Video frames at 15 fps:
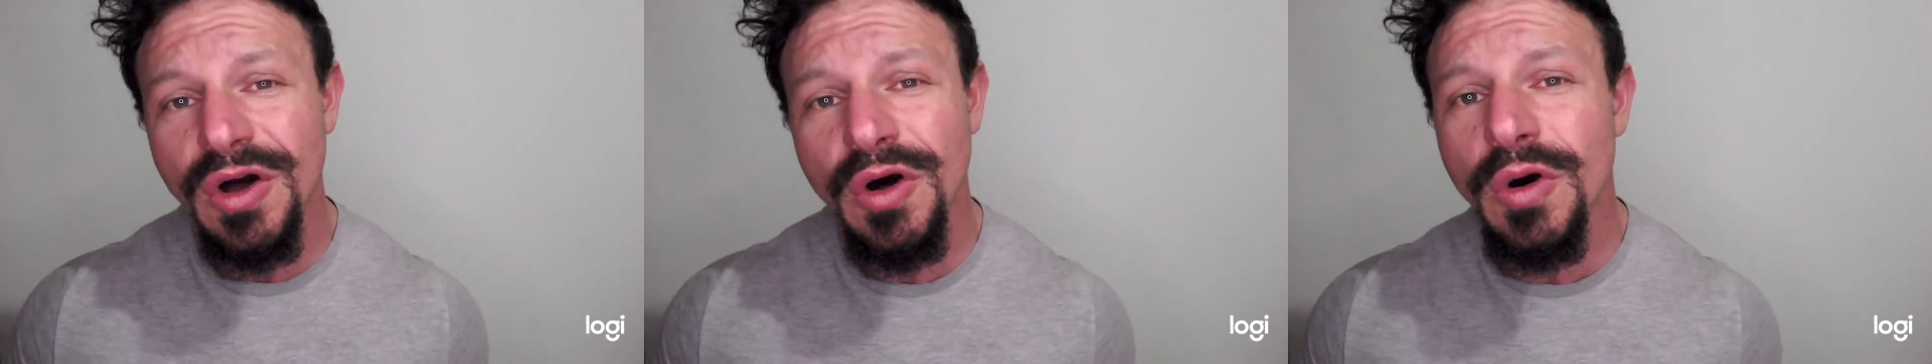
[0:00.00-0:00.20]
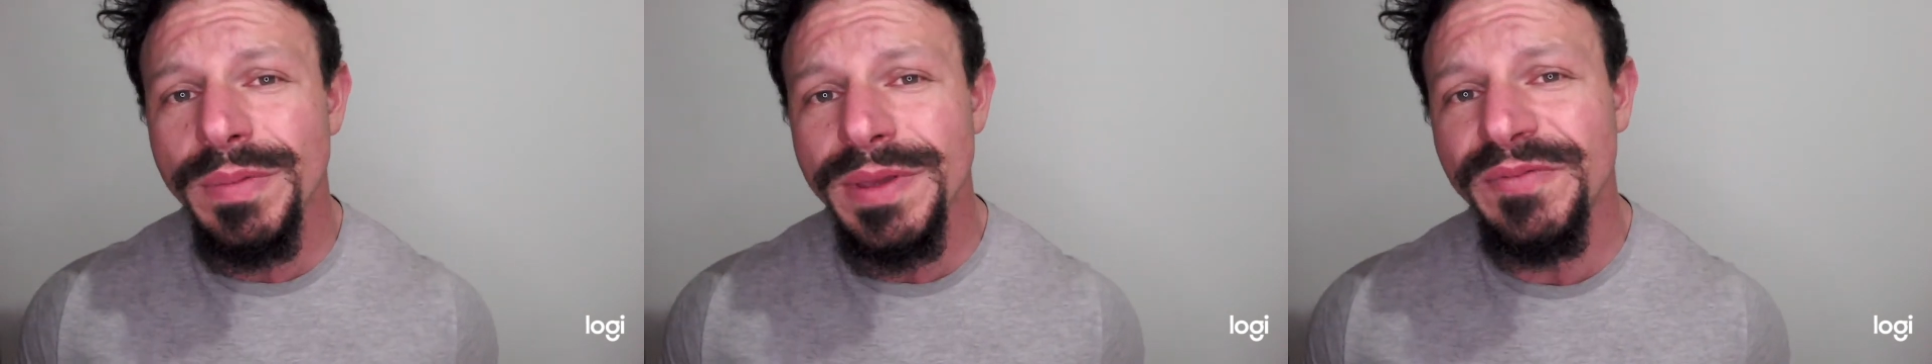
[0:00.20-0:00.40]

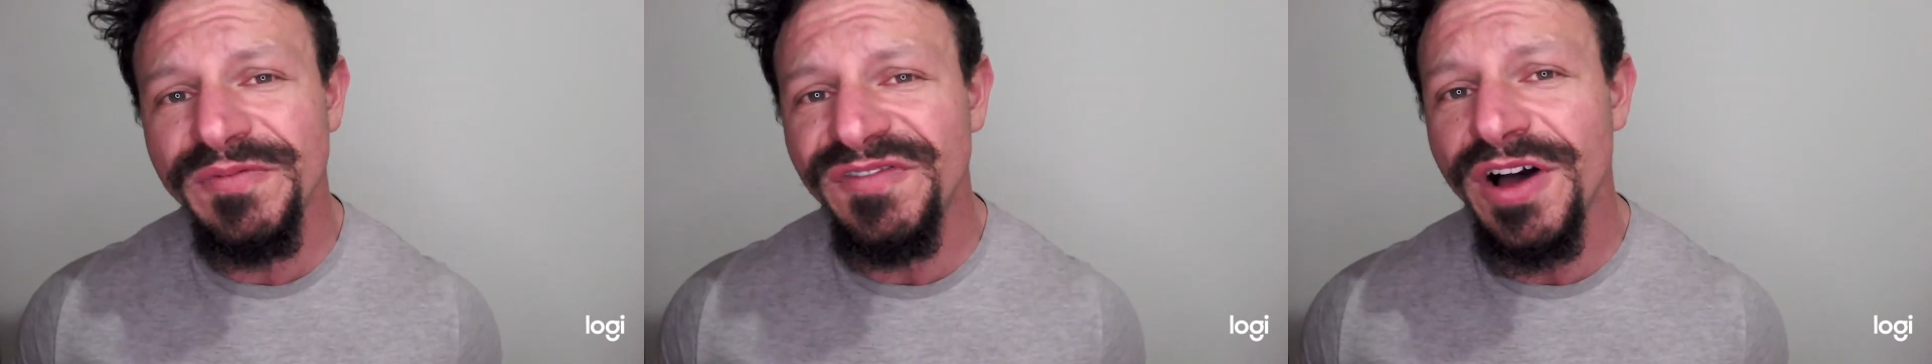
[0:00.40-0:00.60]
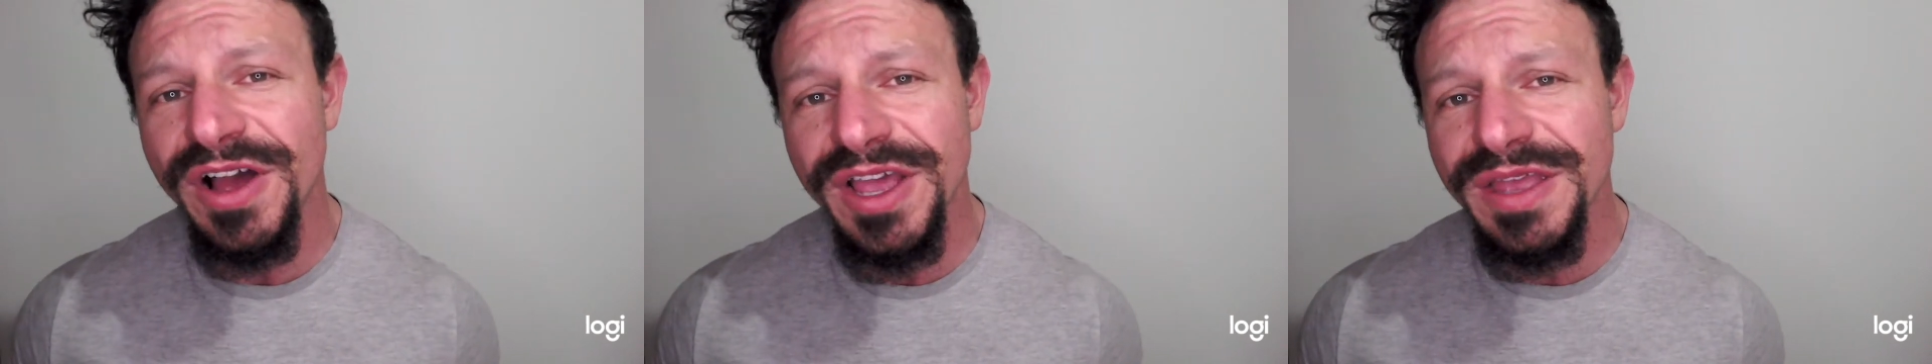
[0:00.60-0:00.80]
all be
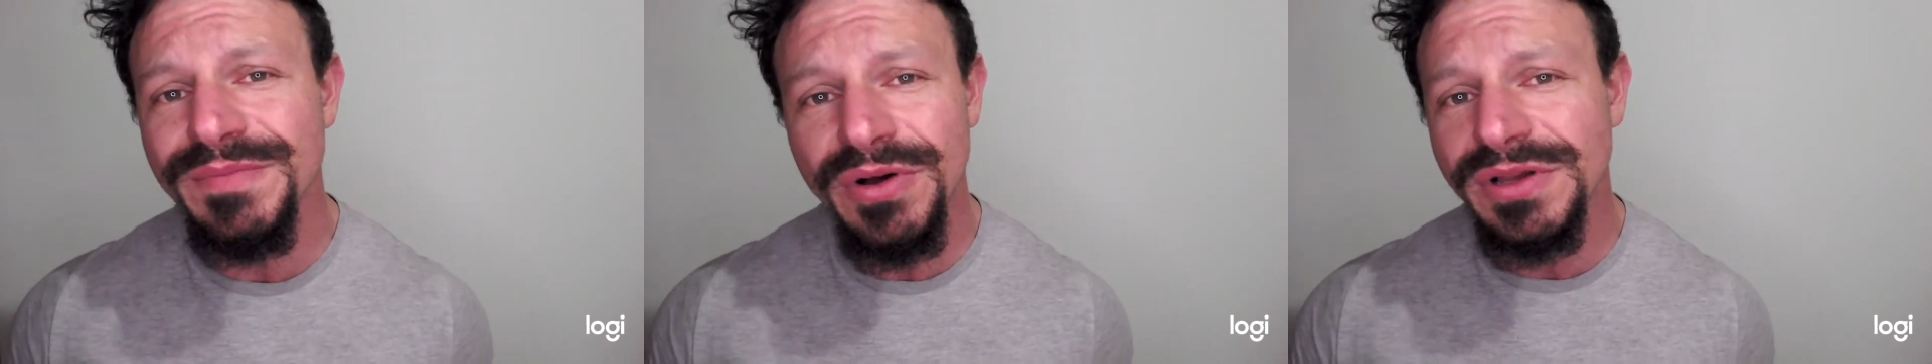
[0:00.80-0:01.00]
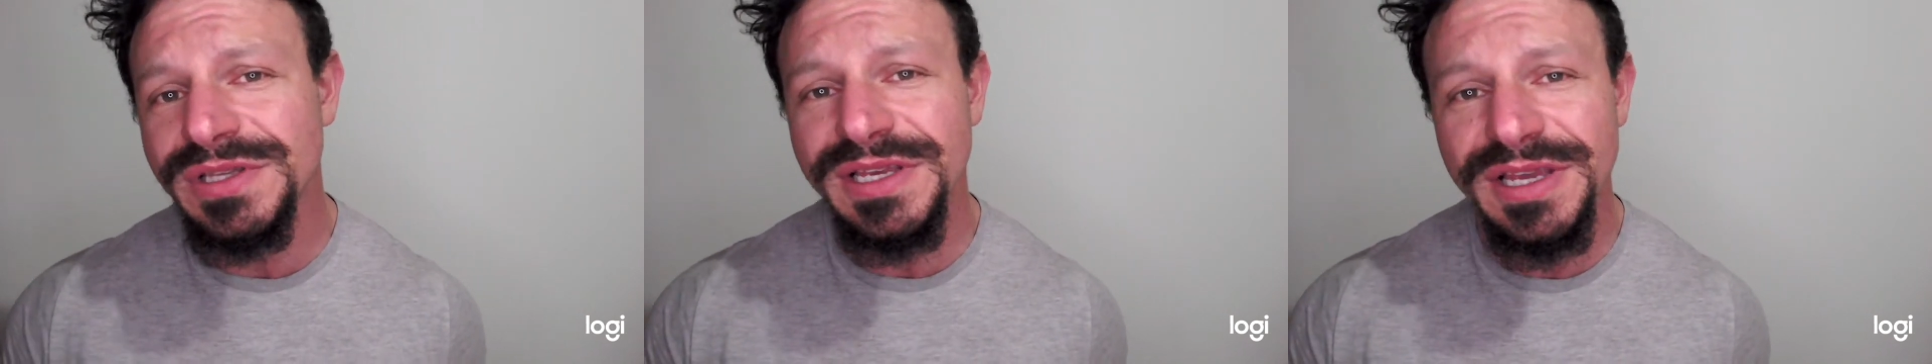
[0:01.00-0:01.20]
fucking
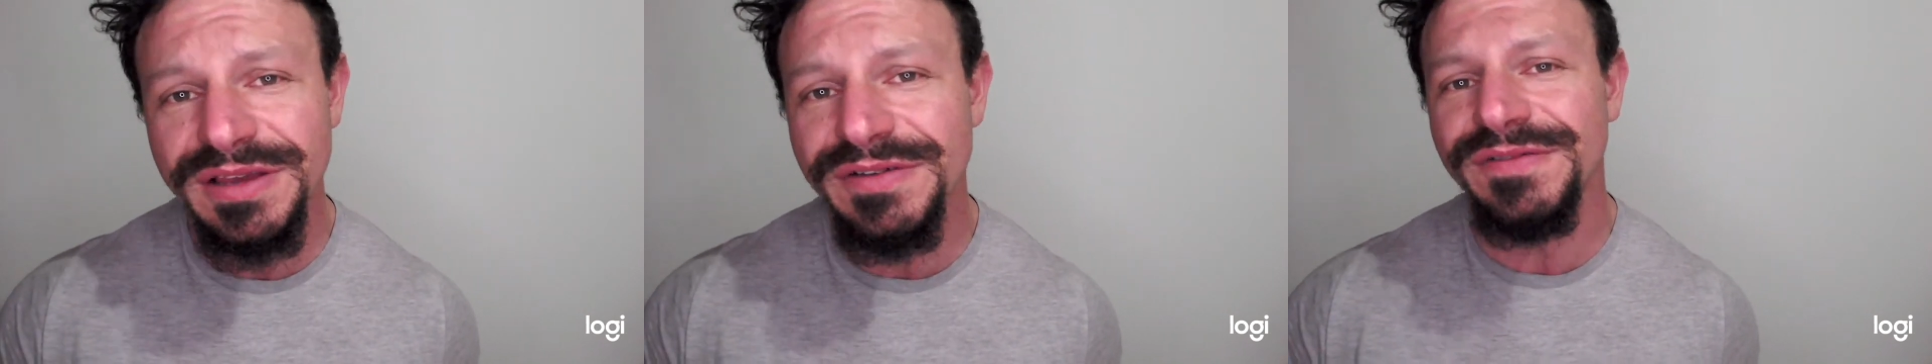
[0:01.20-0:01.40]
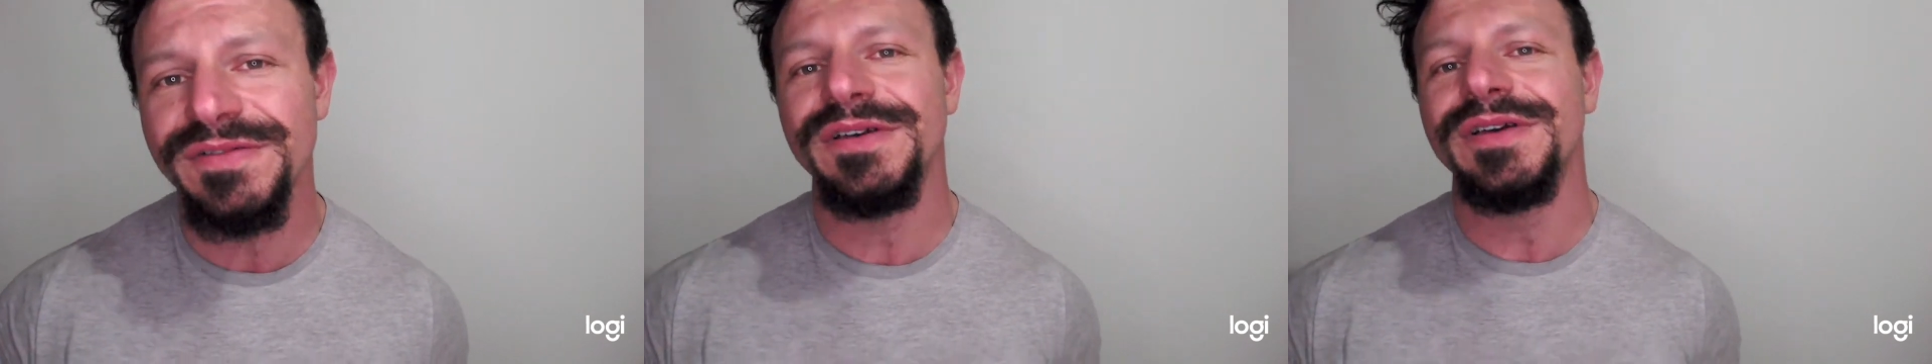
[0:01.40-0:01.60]

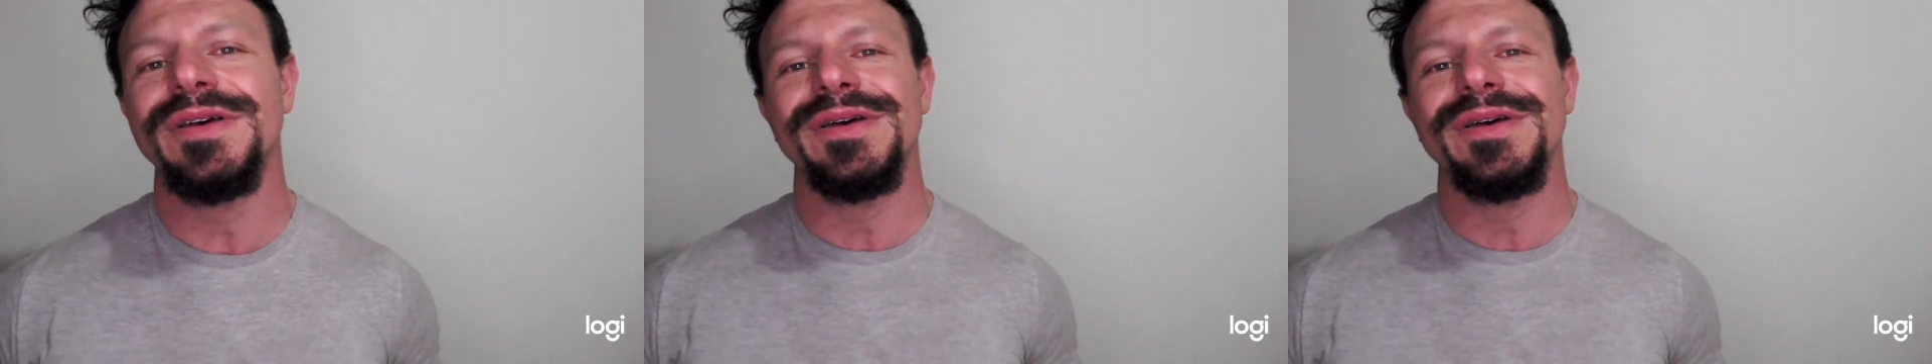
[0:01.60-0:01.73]
positive.